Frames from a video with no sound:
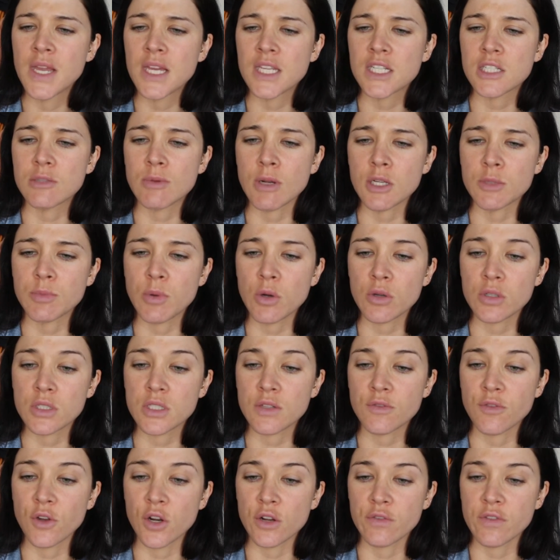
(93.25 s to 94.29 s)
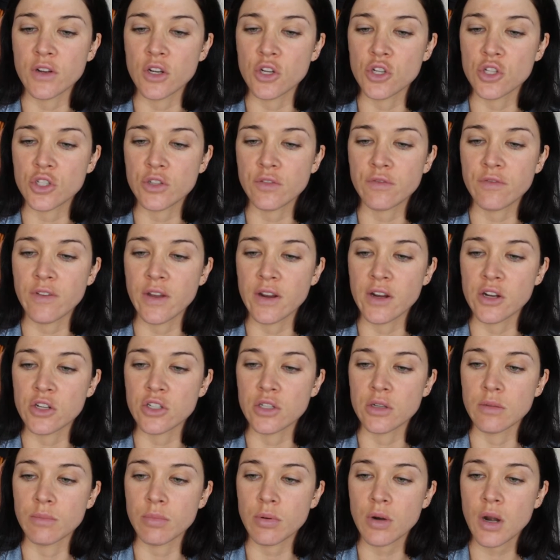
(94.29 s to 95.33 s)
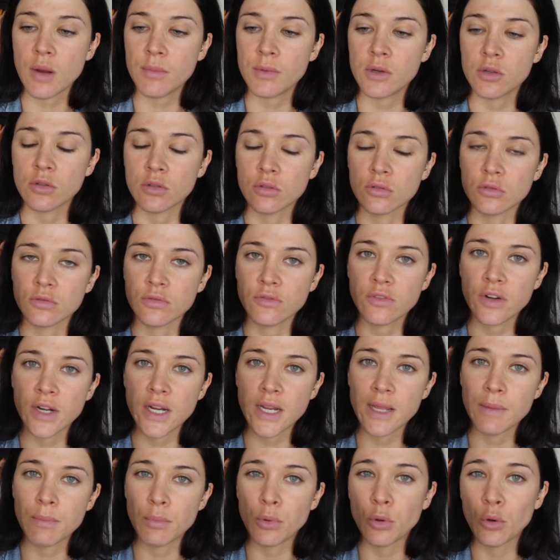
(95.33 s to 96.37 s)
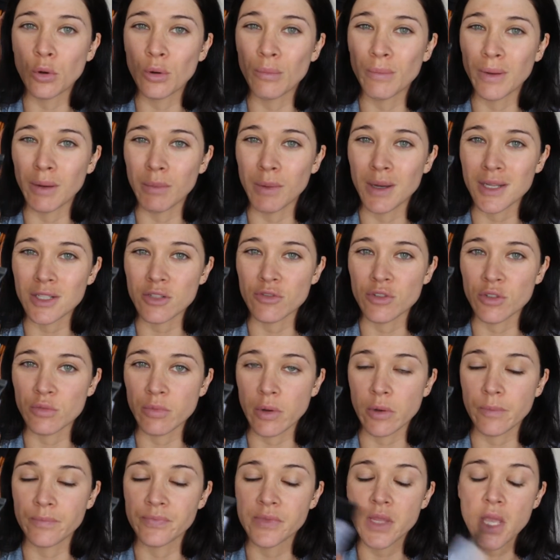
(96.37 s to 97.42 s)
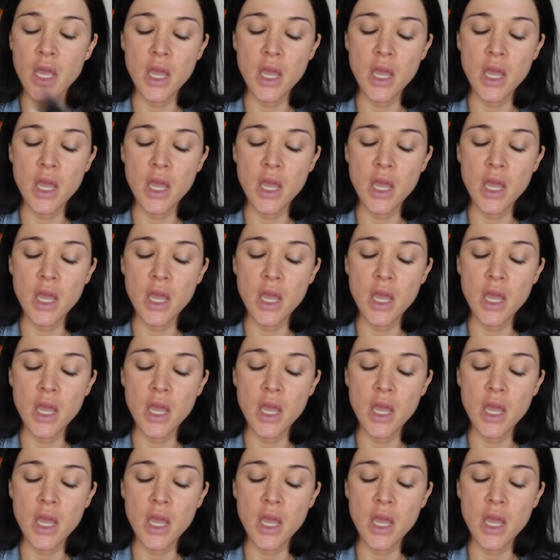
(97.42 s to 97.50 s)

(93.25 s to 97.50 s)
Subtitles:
Smashbox Photo Finish Foundation Primer, or free pore minimizer as well.